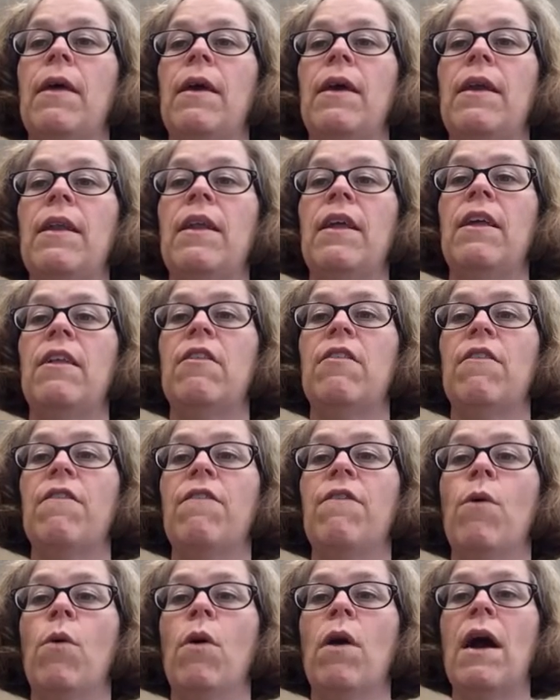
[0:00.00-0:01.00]
It needs
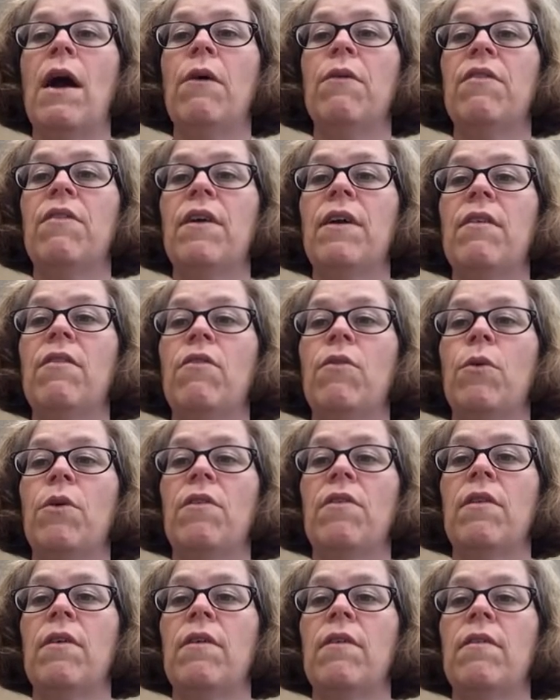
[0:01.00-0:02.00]
4 outside
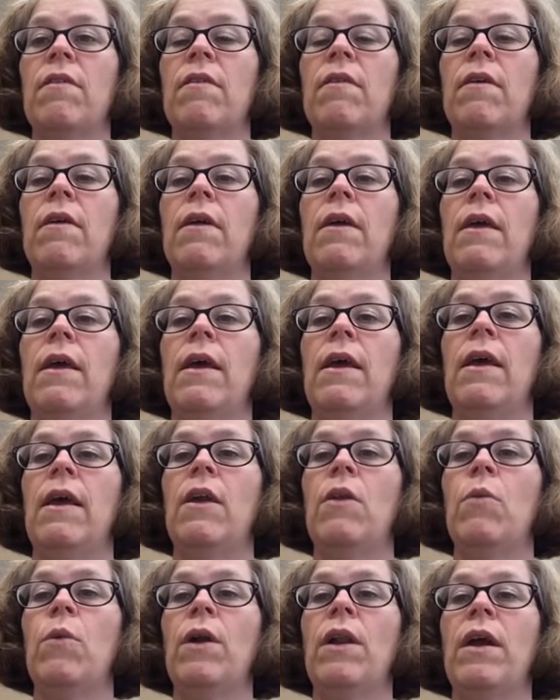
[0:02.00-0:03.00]
sources.
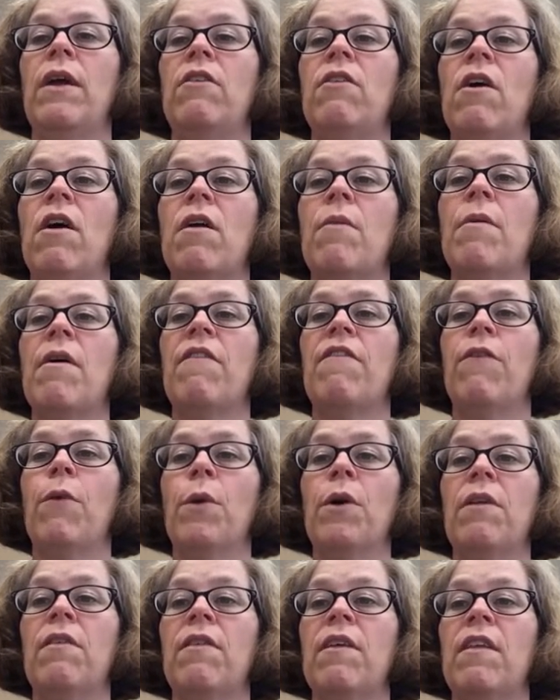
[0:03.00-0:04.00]
And when I talk about
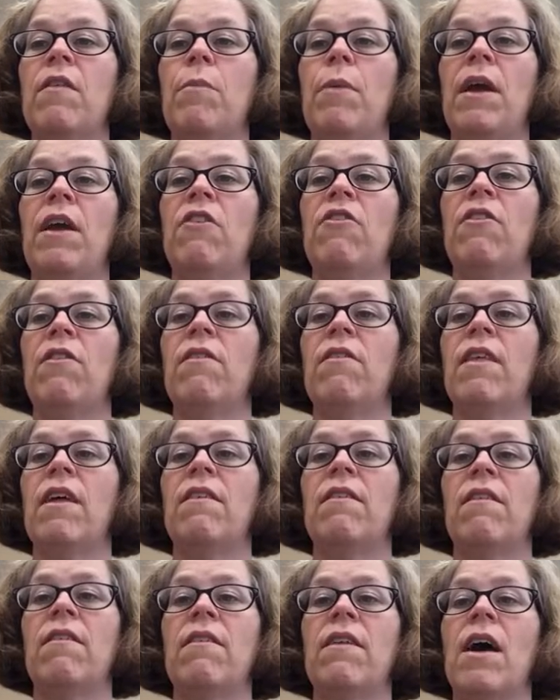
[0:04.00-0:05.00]
4 to 6 pages,
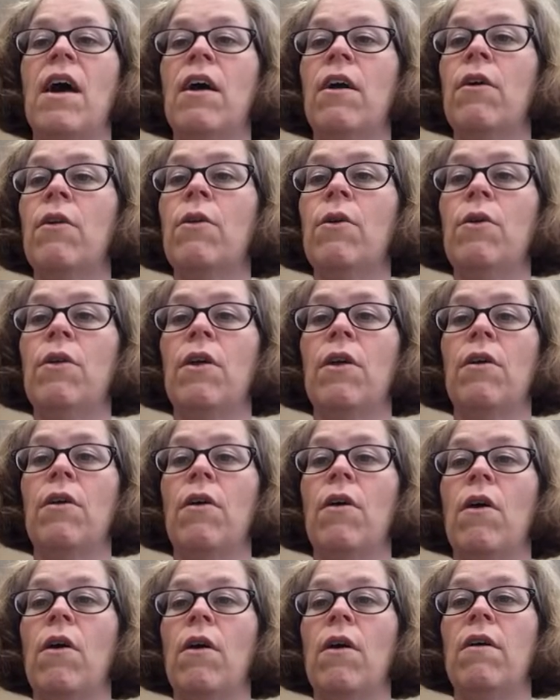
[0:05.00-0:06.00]
that does not include
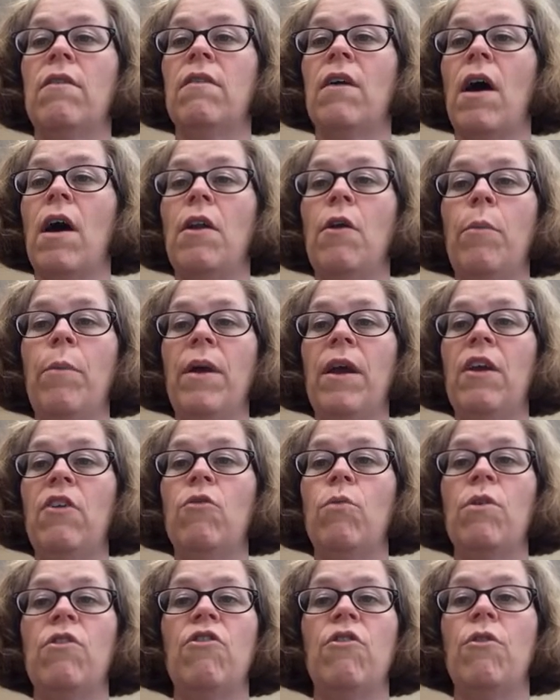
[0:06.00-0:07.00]
a title
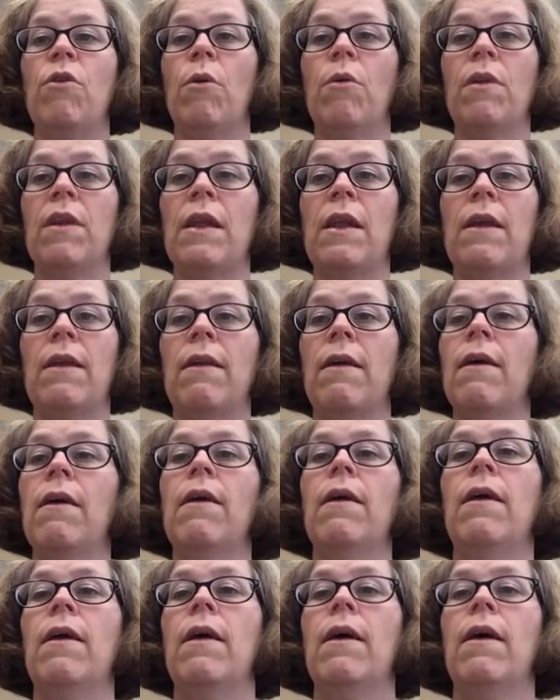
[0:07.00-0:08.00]
page, which you don't need,
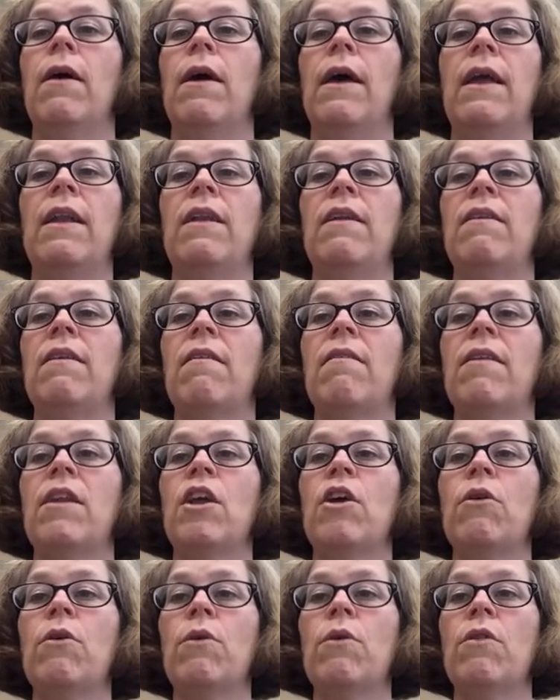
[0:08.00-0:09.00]
and it
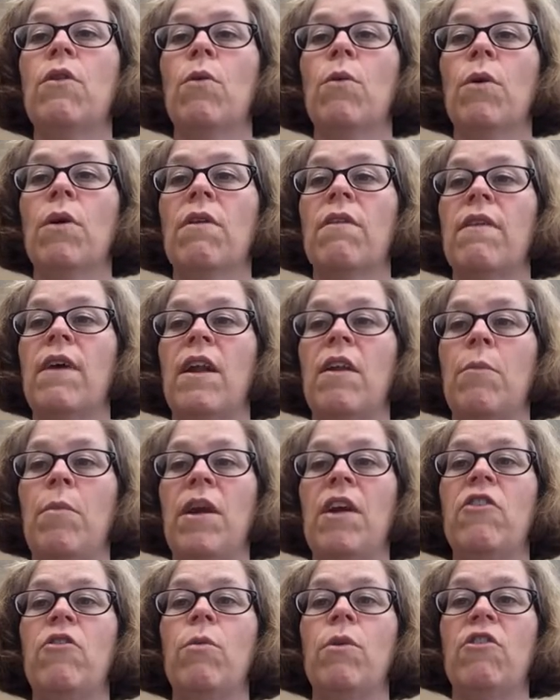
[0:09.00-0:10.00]
doesn't include the works cited
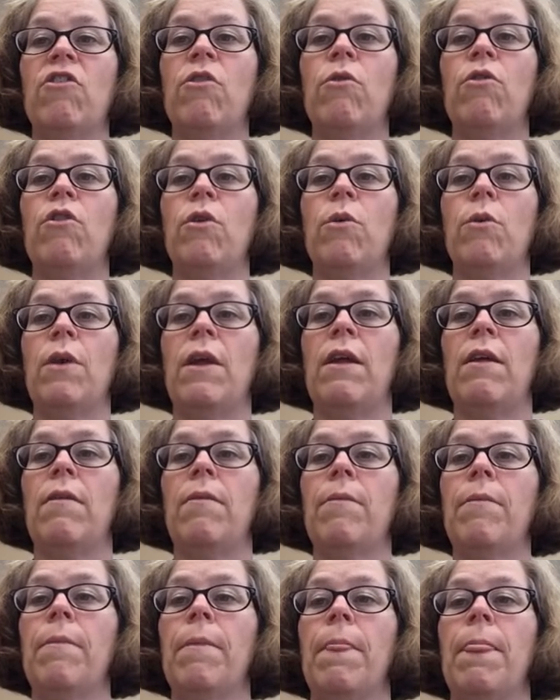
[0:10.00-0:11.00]
page, which you do need.
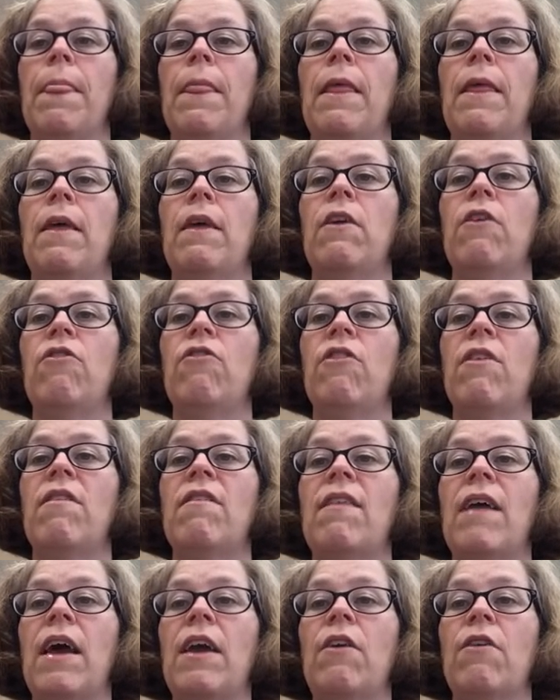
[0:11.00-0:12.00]
You
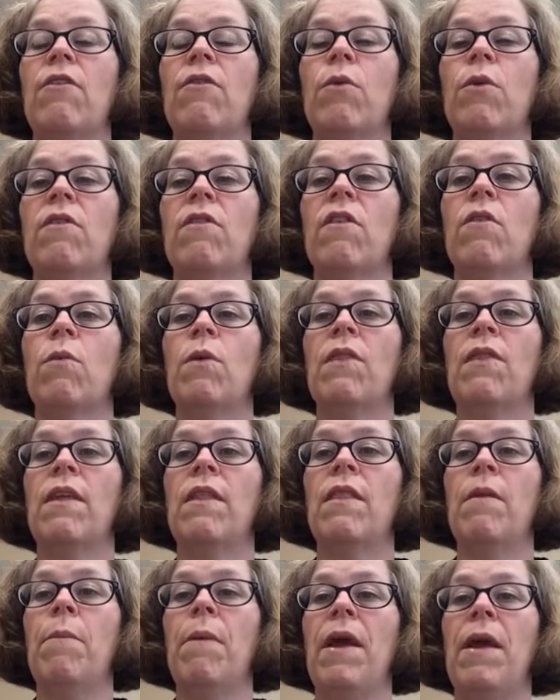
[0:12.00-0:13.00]
should cite your sources
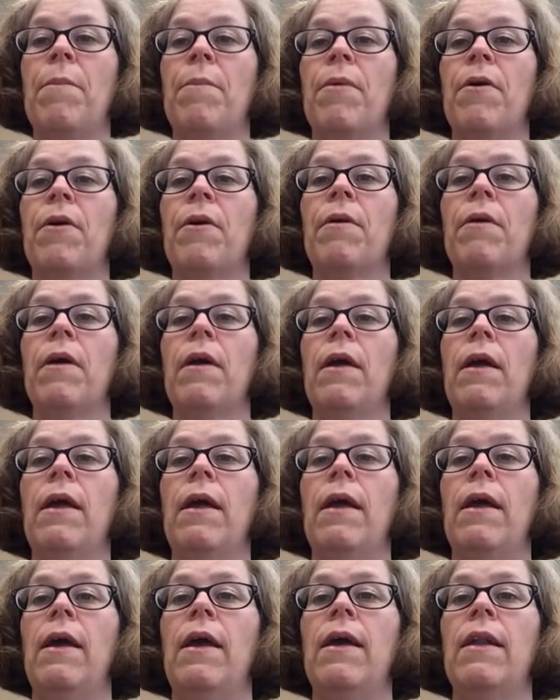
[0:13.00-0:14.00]
within the paper,
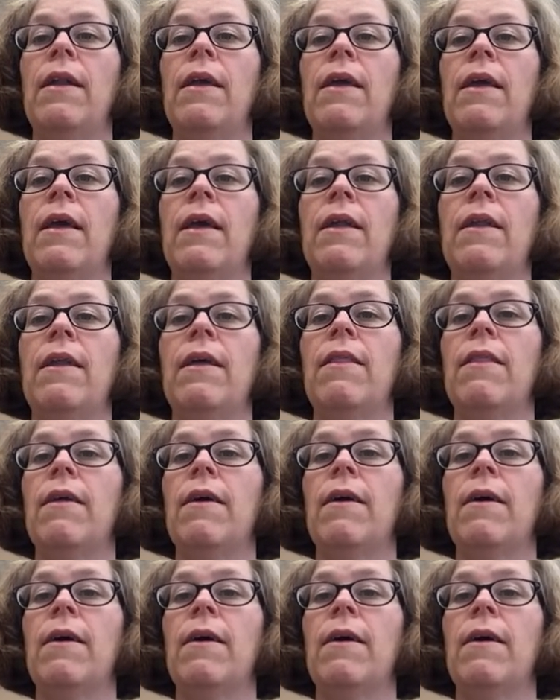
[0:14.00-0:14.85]
and again,